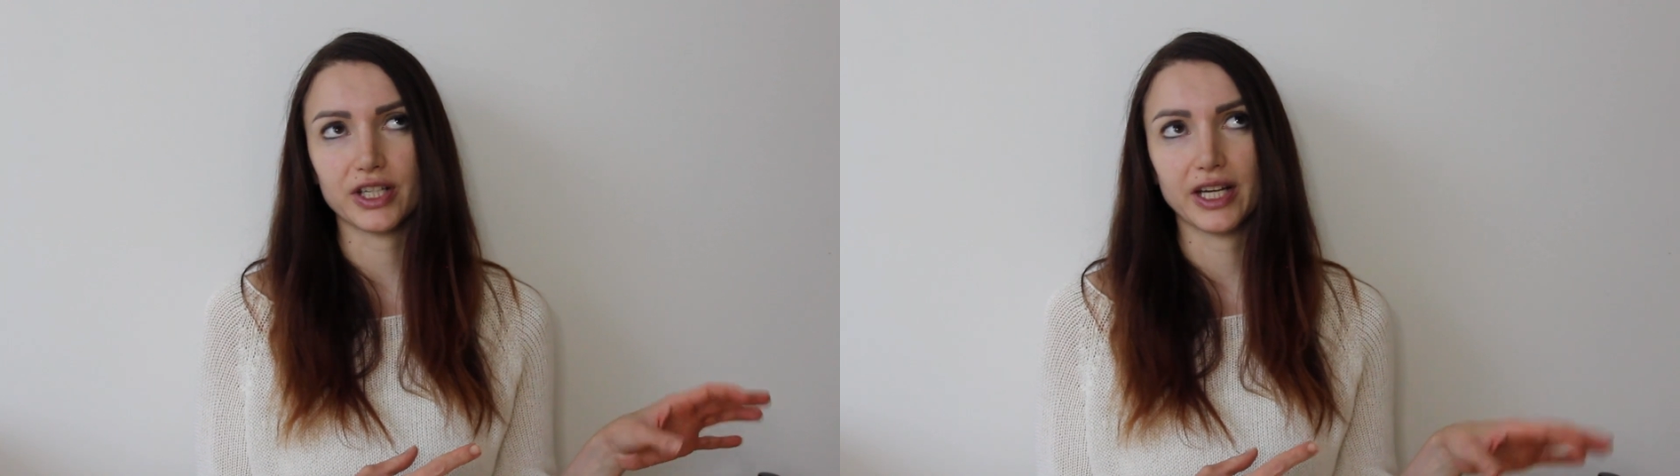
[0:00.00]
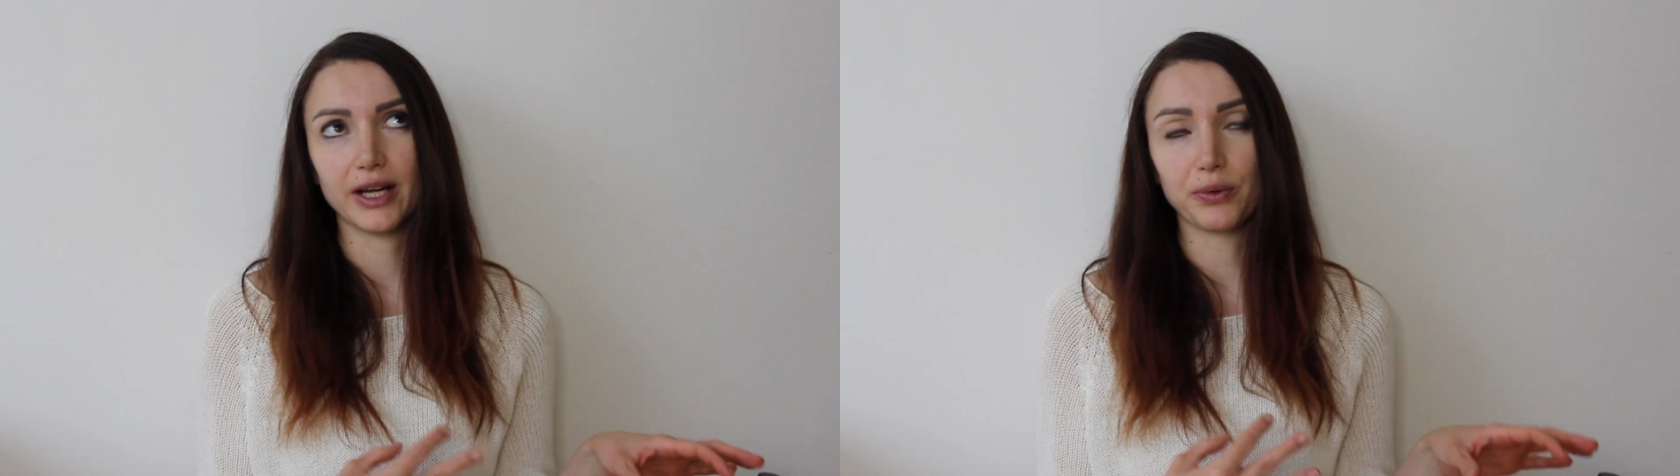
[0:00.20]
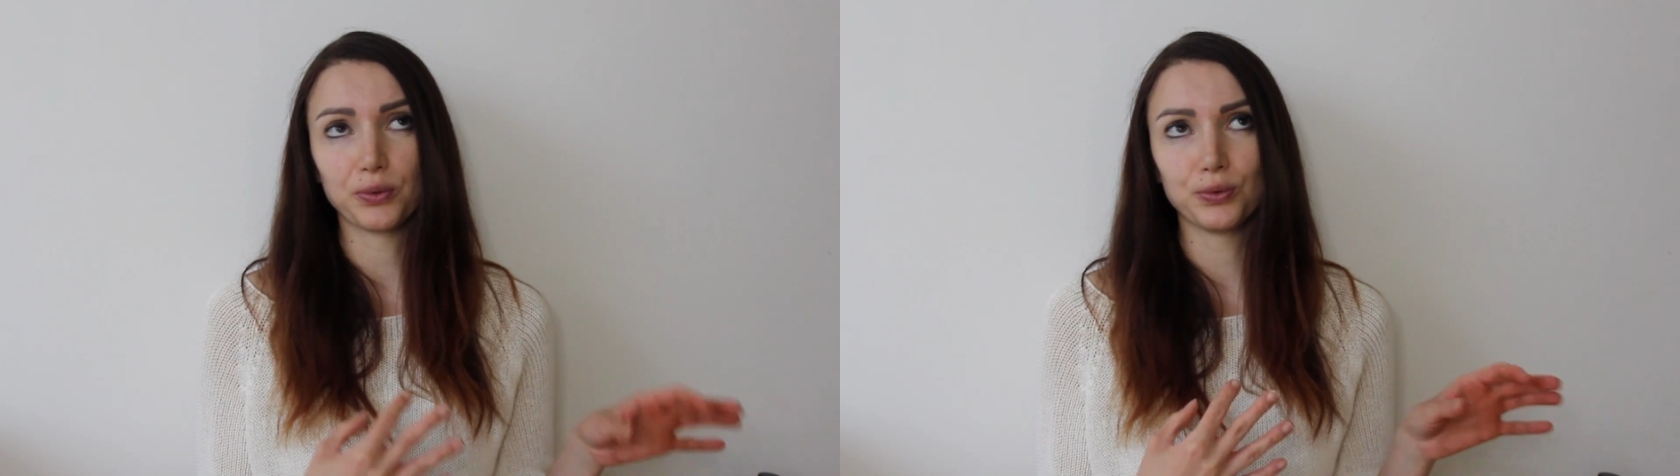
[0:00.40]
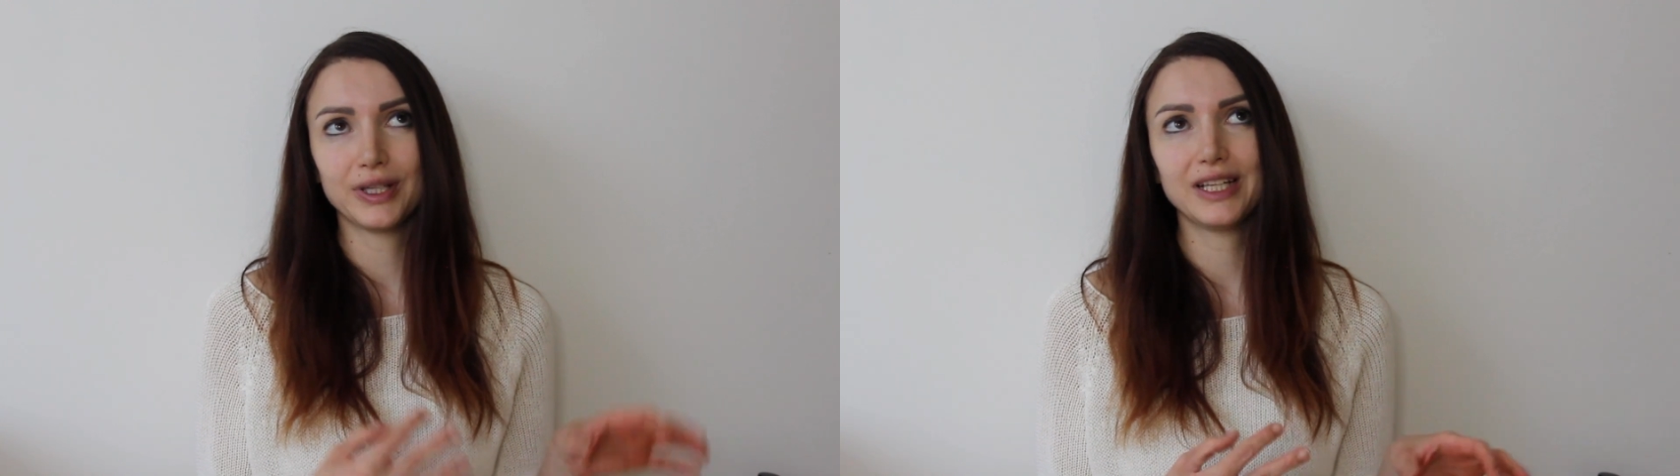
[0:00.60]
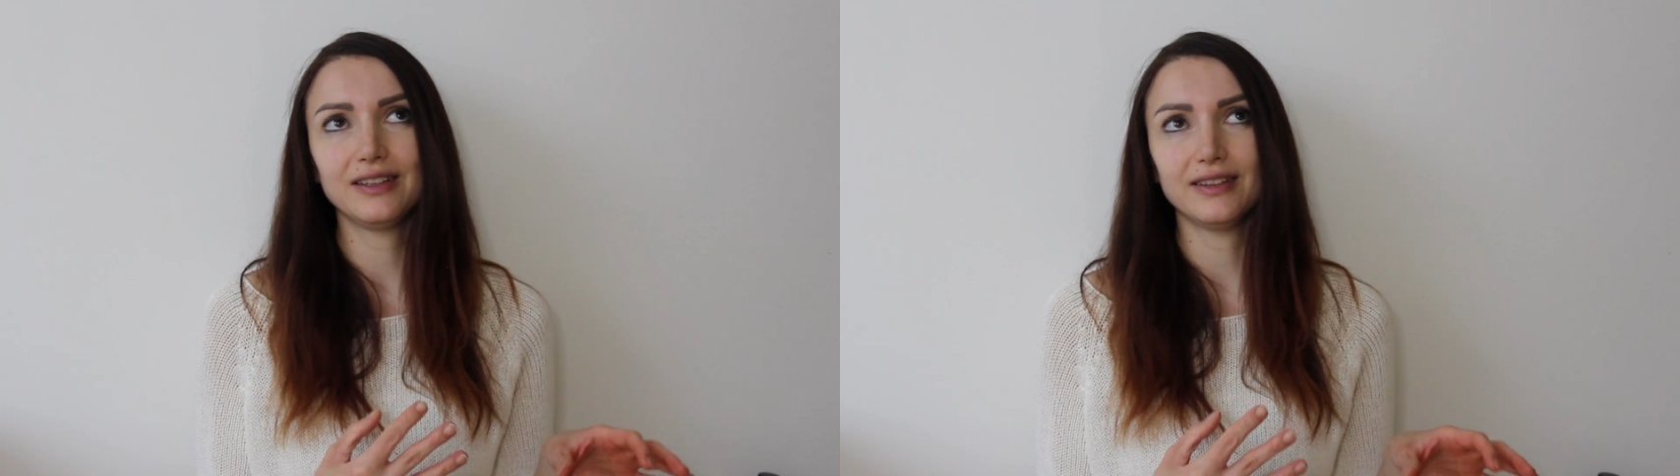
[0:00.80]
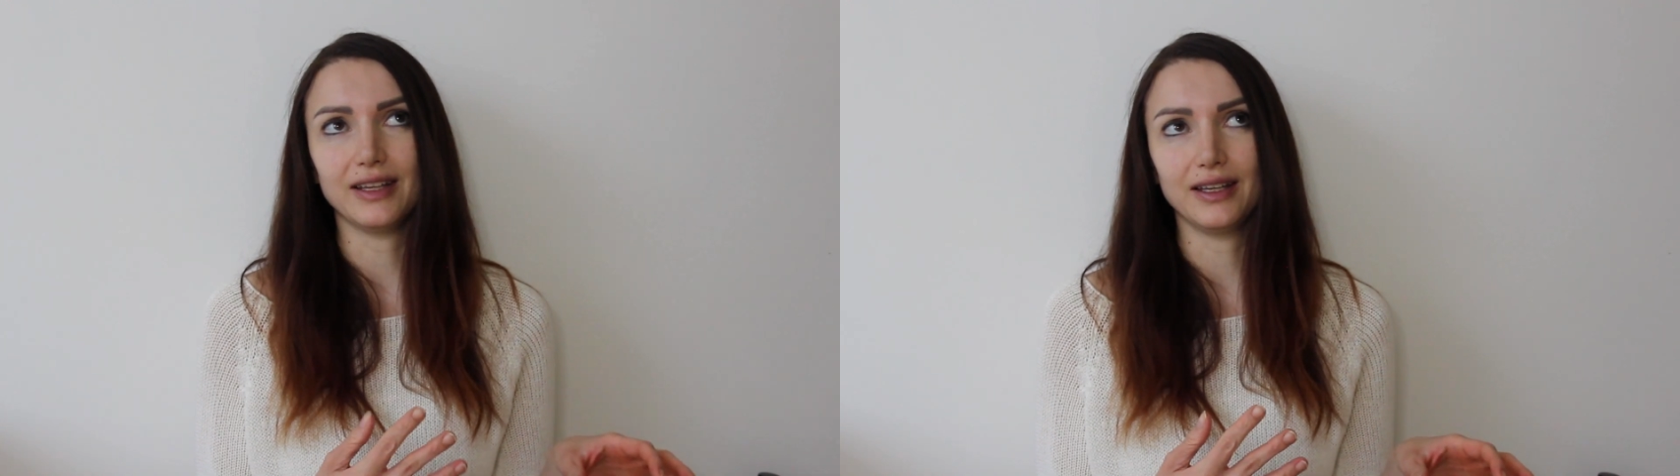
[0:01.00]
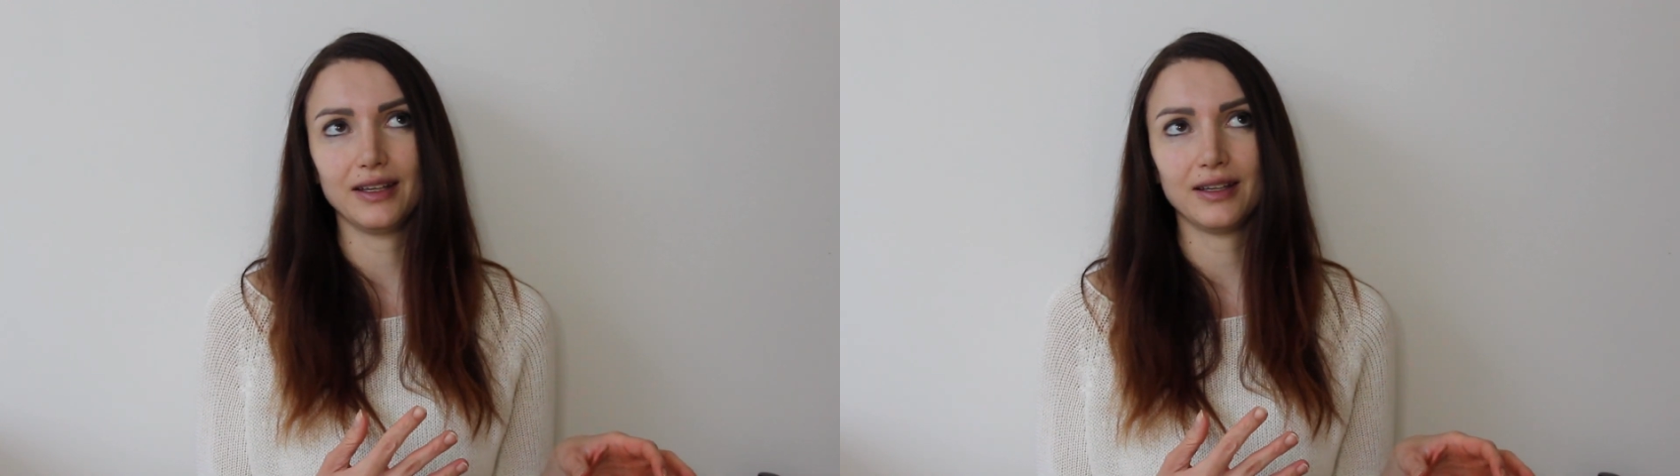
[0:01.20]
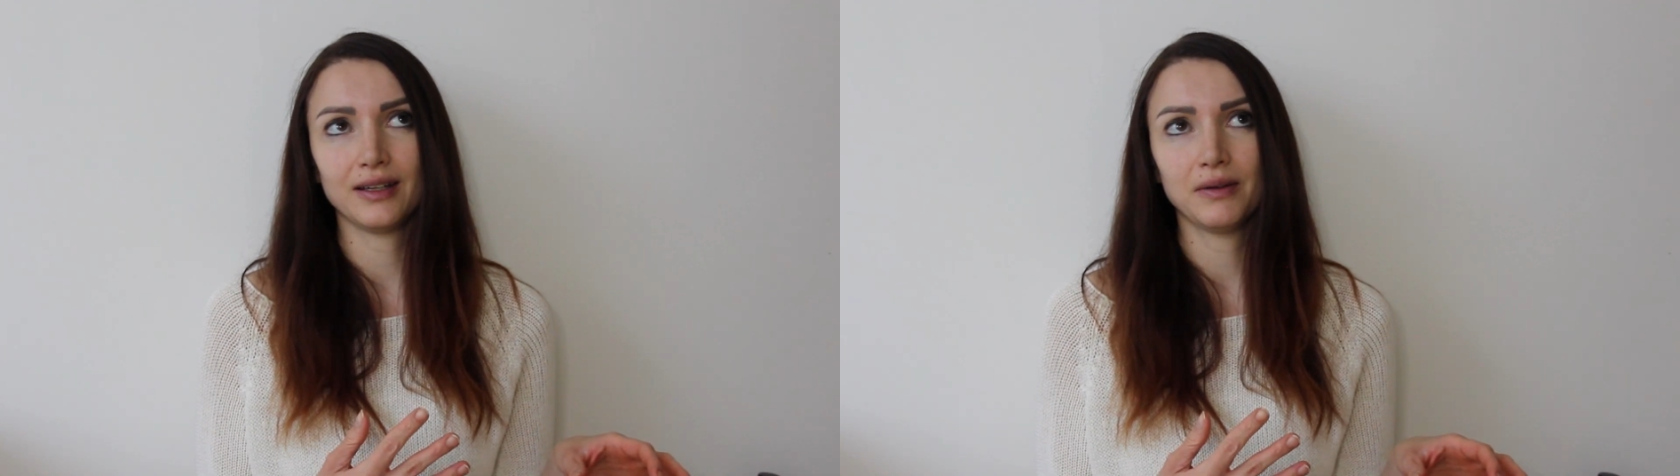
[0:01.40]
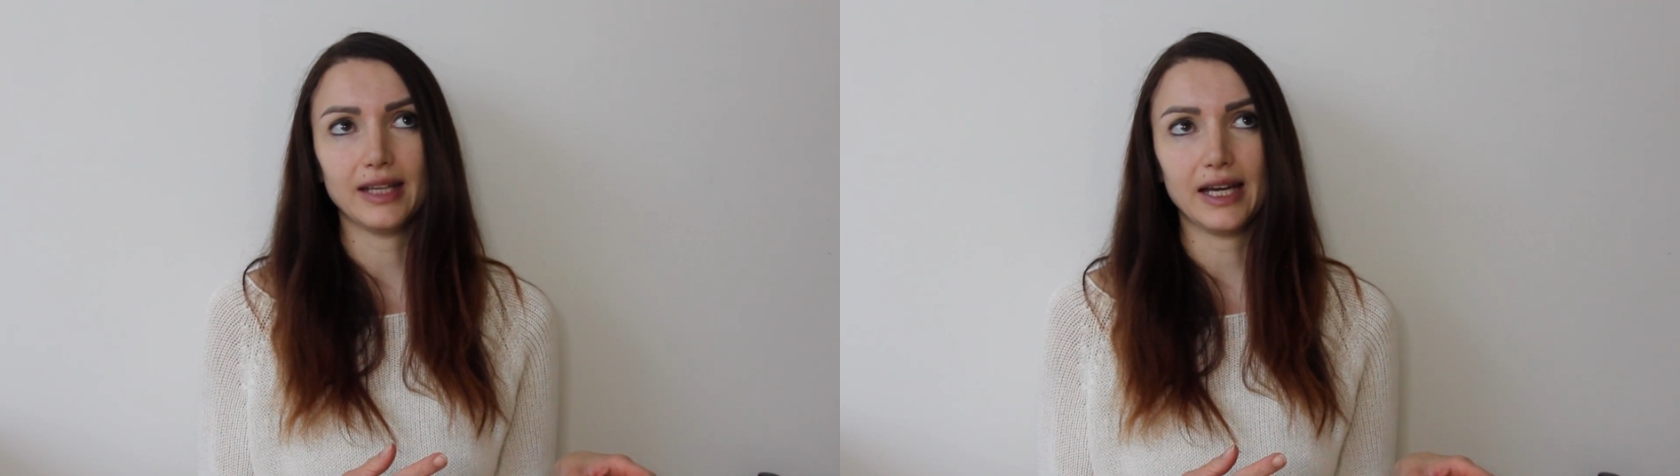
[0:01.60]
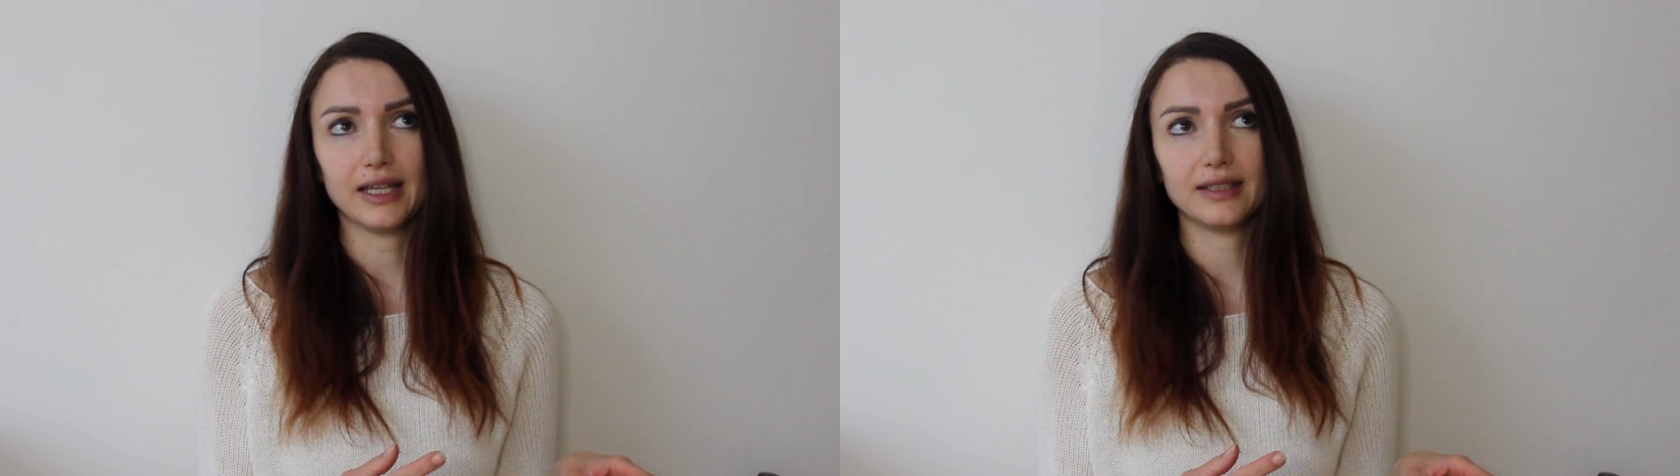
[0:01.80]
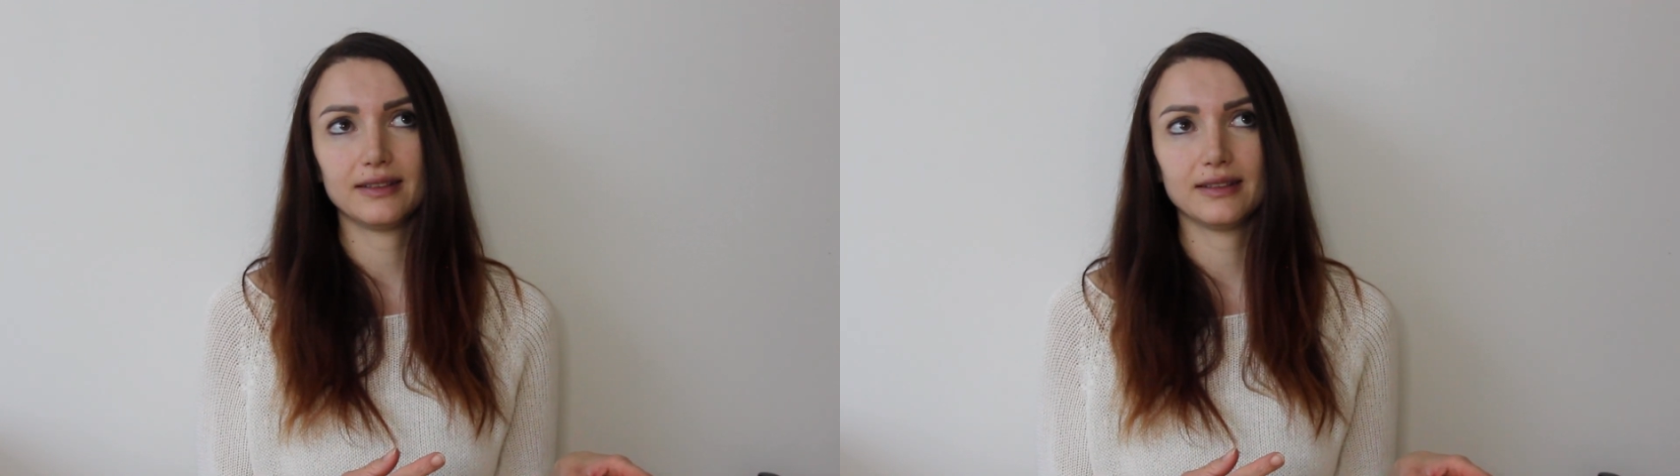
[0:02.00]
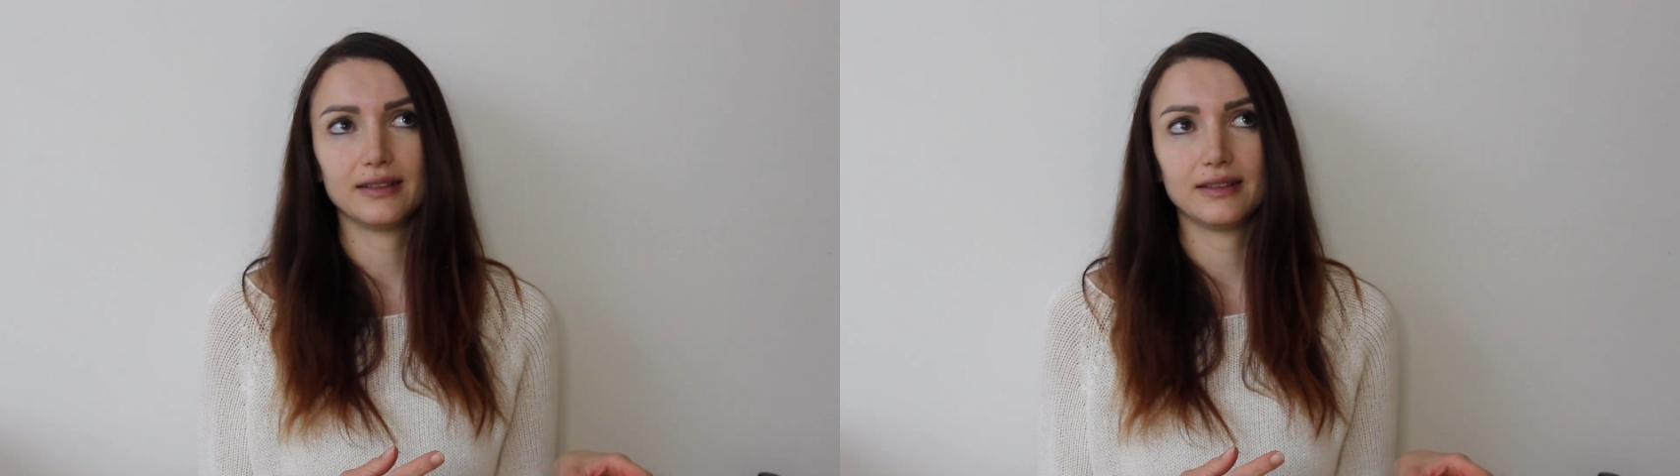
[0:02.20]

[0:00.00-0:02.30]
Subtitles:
and I really think that